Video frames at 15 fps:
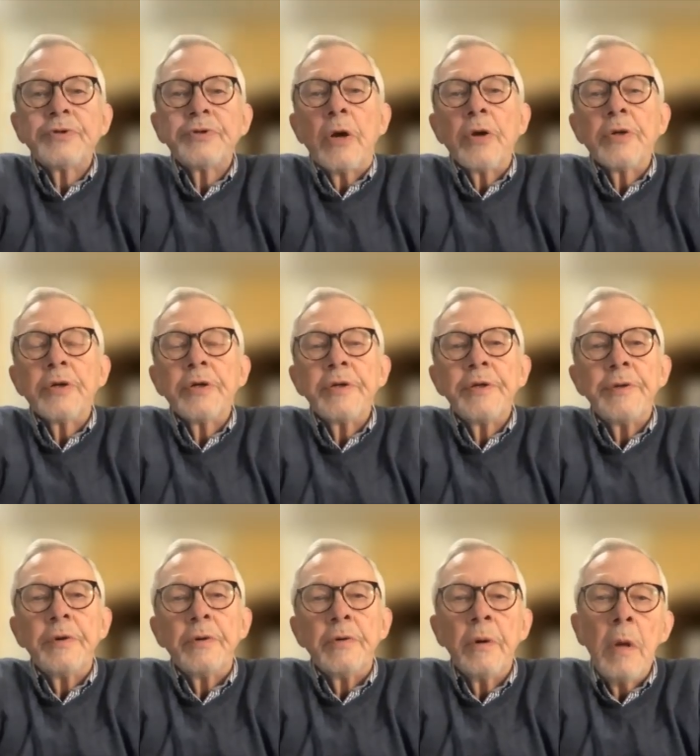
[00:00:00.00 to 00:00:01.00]
targeted
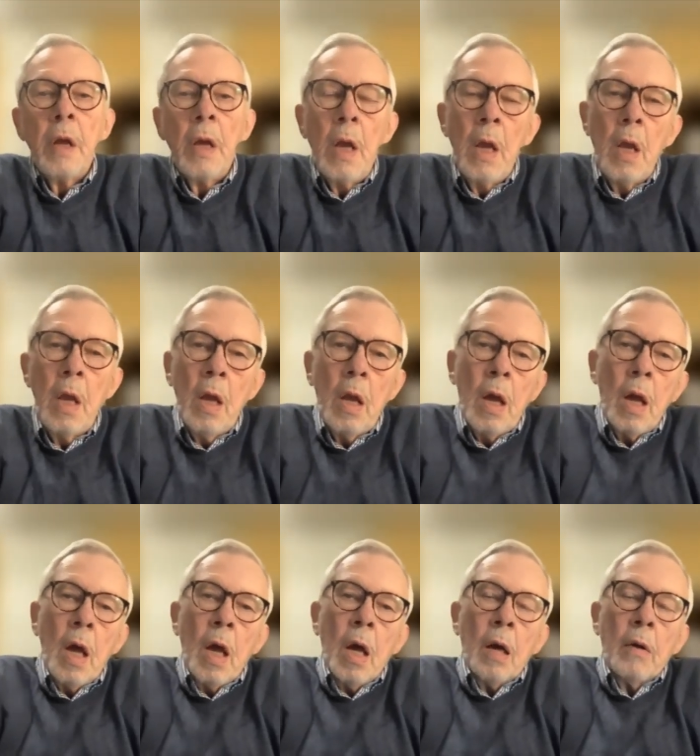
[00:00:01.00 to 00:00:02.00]
or
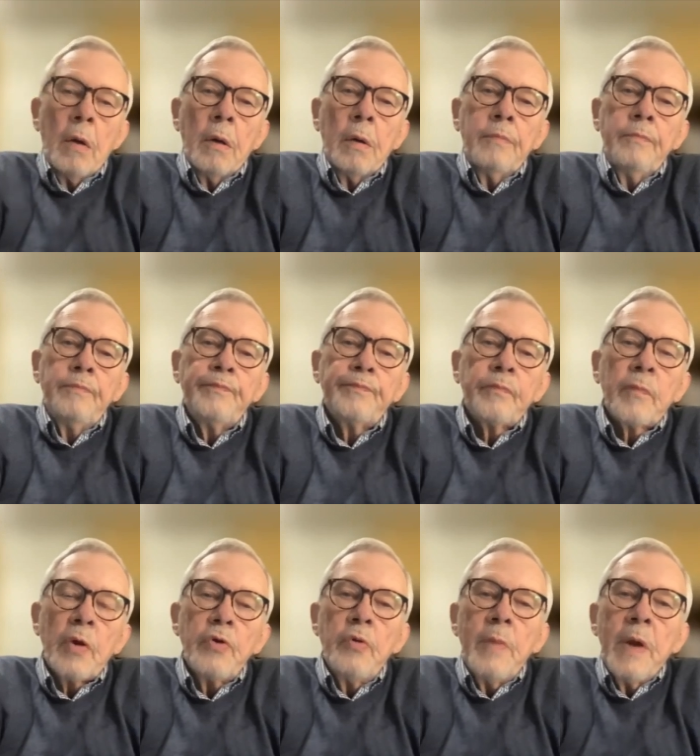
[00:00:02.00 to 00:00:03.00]
uh,
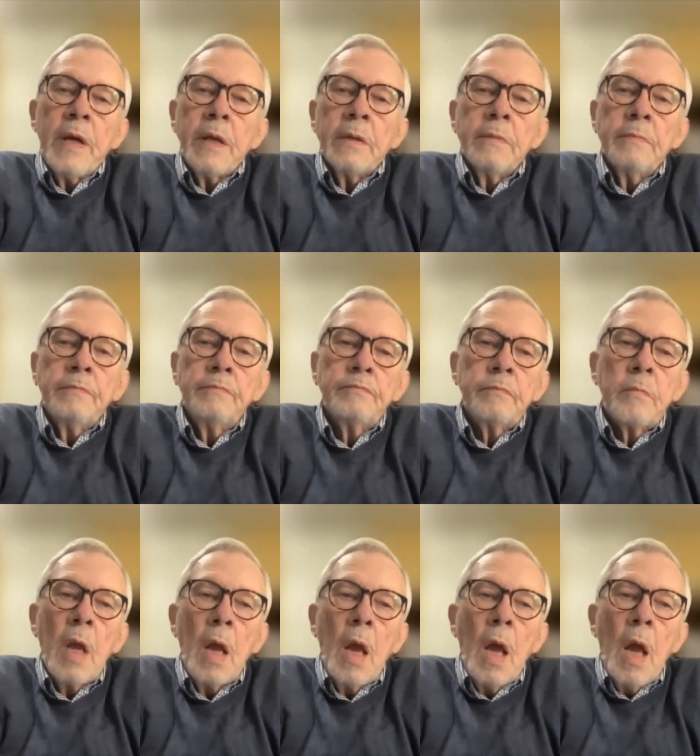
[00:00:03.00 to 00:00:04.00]
humane.
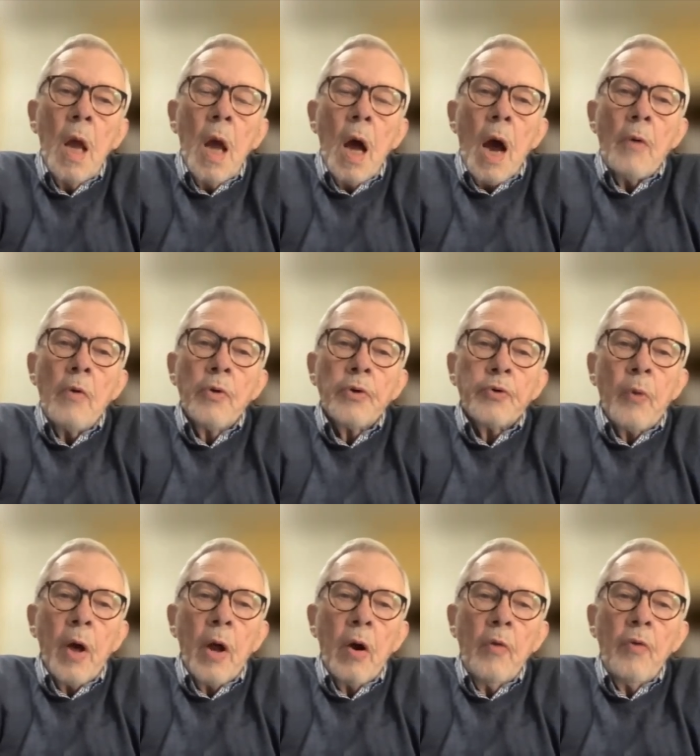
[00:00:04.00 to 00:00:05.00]
I won't
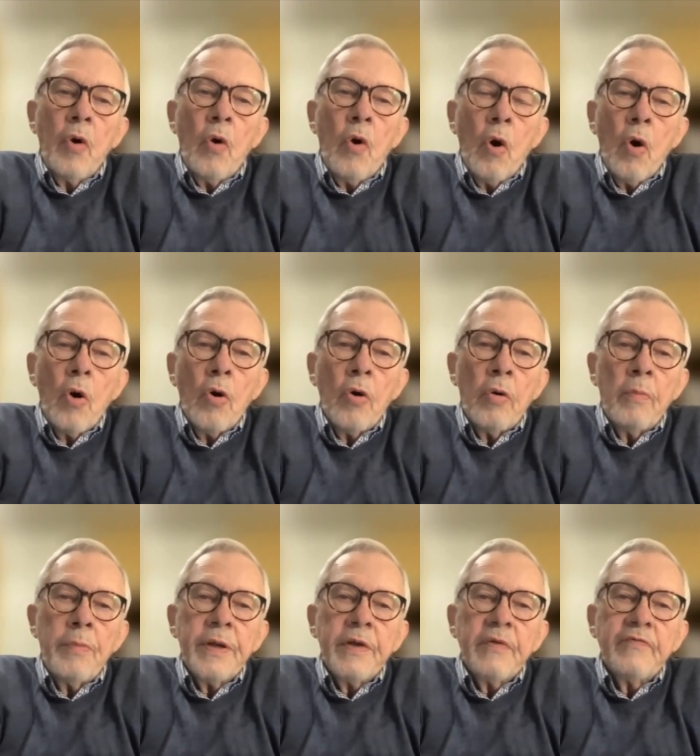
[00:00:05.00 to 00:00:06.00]
dwell on the horror
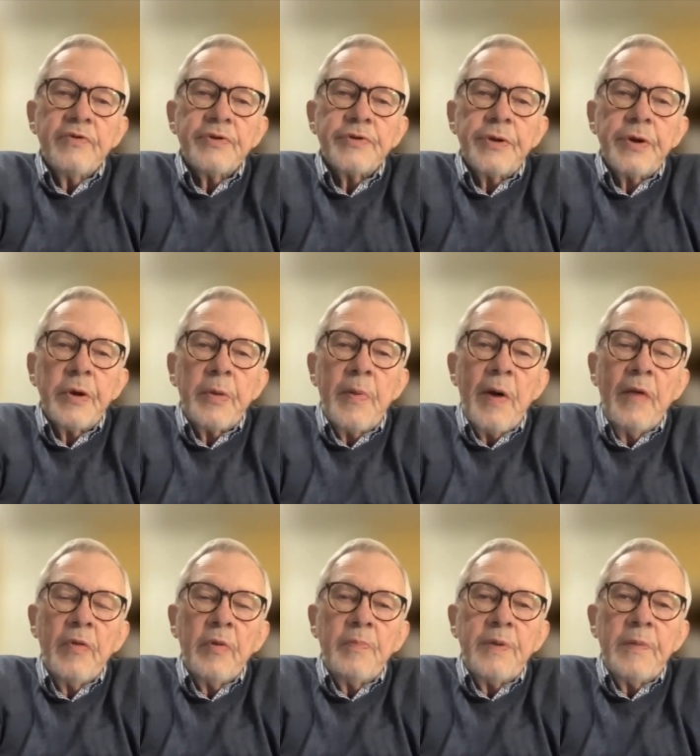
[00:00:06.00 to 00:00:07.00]
being visited upon
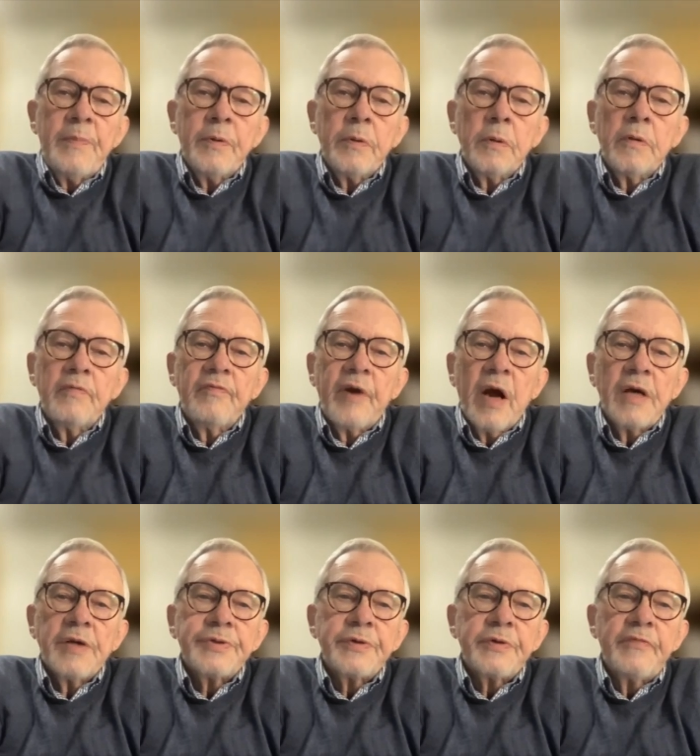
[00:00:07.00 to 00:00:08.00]
the people of
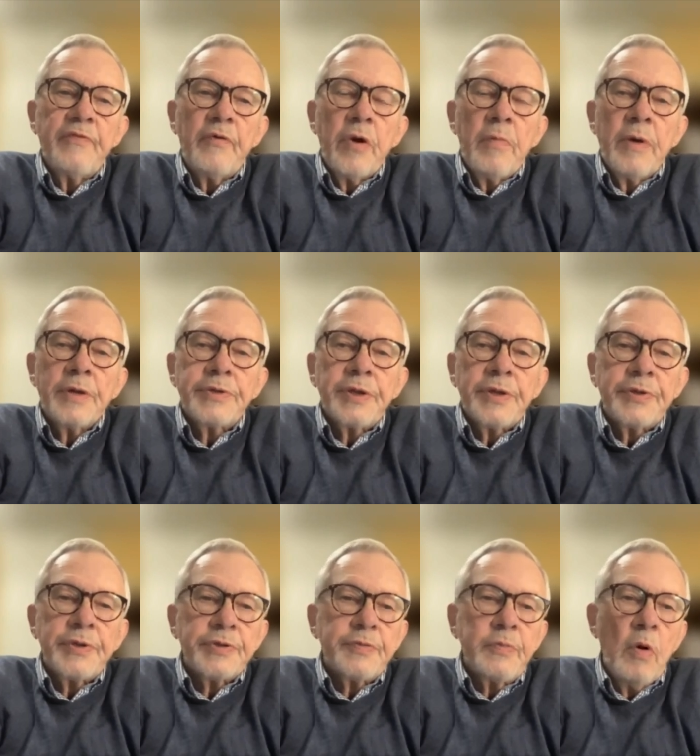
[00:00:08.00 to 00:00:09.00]
Gaza very much at
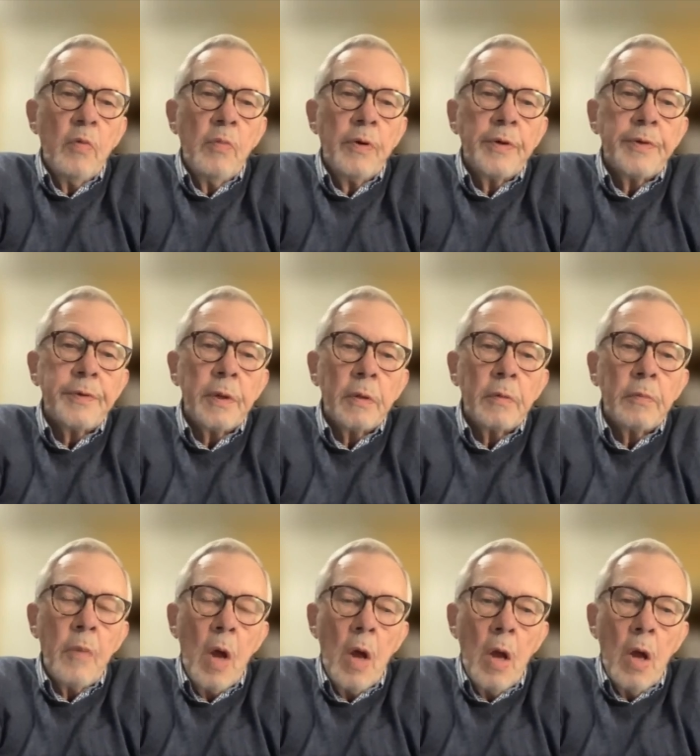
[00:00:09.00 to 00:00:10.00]
this moment. Uh,
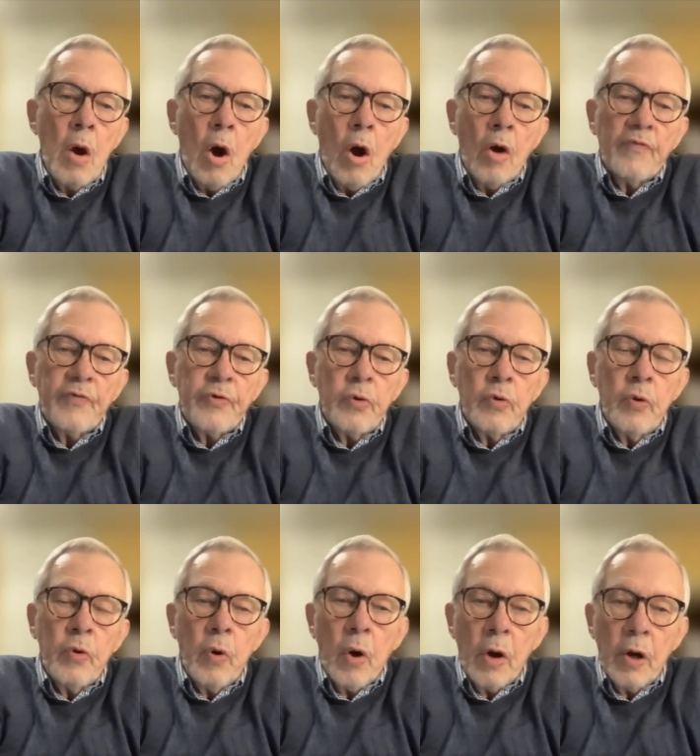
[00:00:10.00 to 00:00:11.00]
all of you
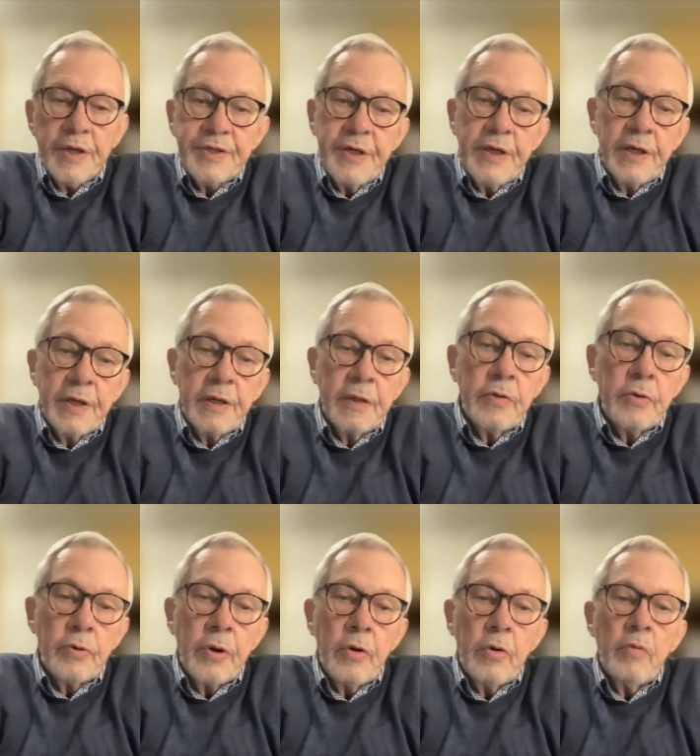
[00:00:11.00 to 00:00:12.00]
who are listening,
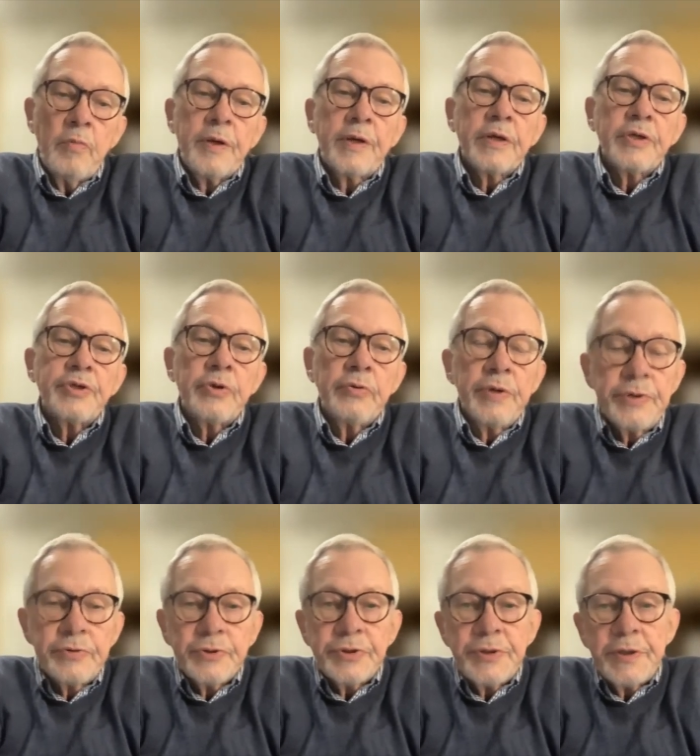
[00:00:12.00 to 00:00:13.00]
you're here because you're
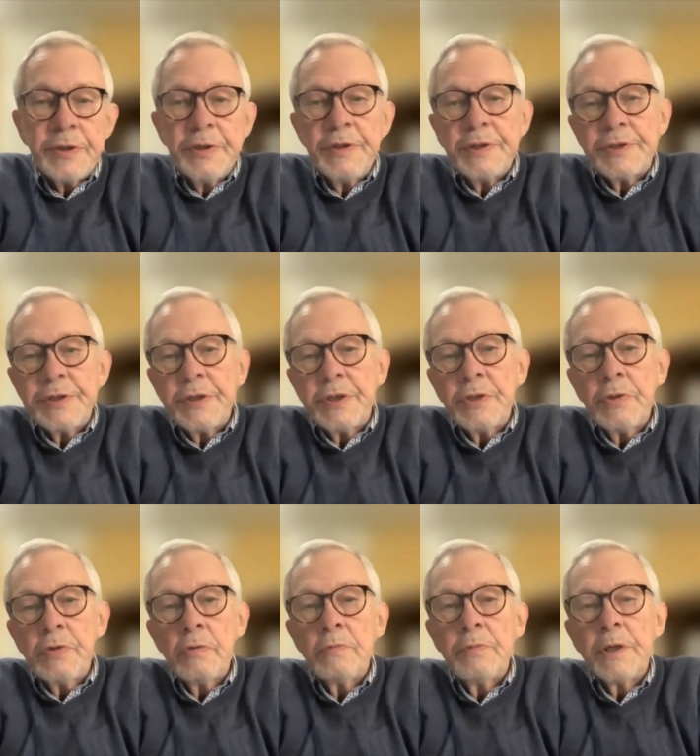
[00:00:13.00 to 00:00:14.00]
interested in this
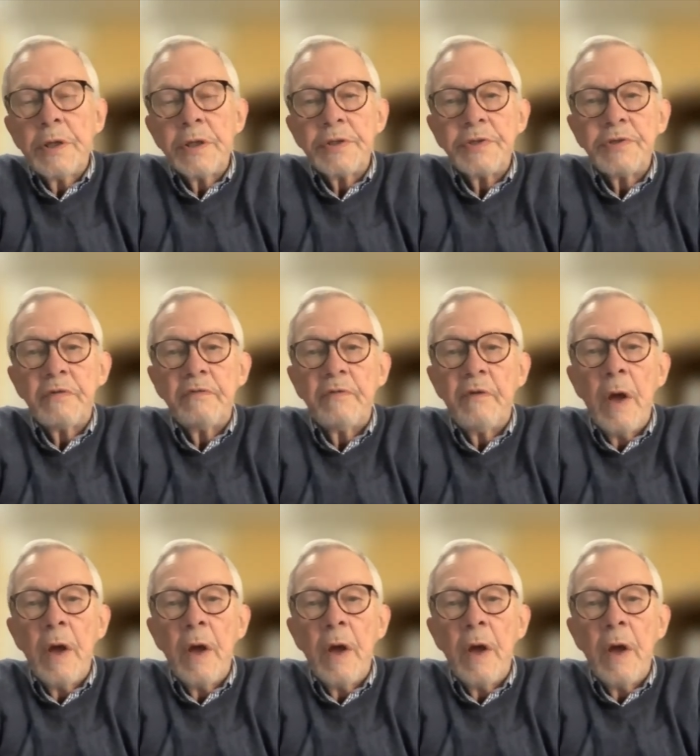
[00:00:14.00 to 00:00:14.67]
issue, because you